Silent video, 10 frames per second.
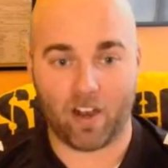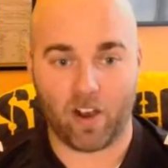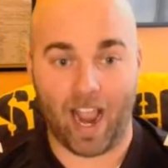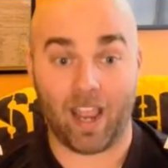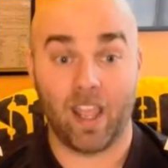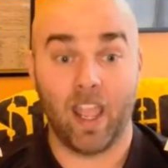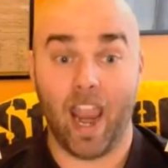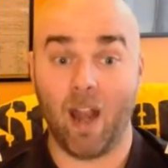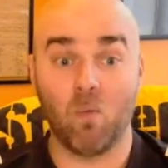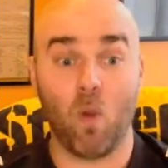better at
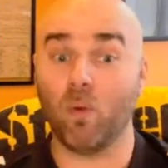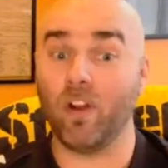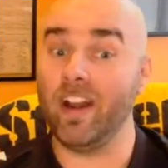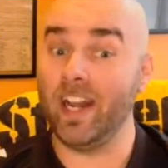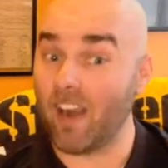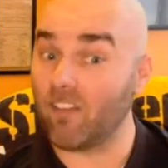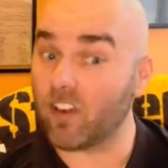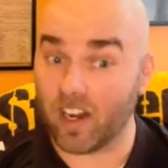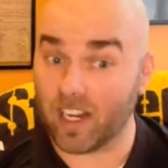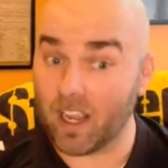and what we're
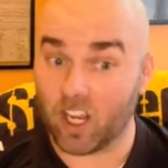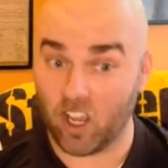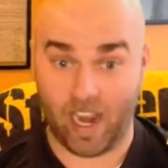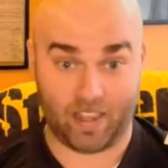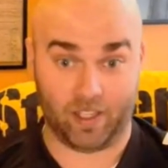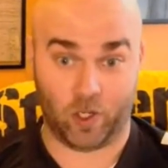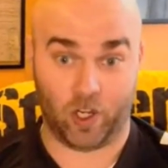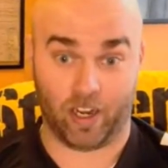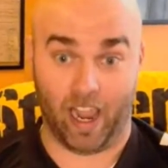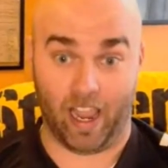never going to get good at this
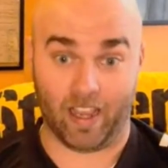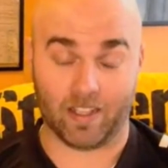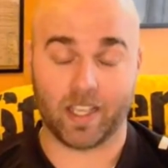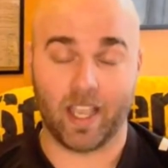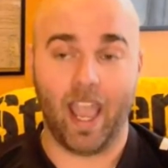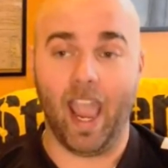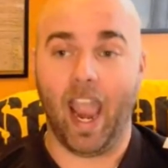year, guys.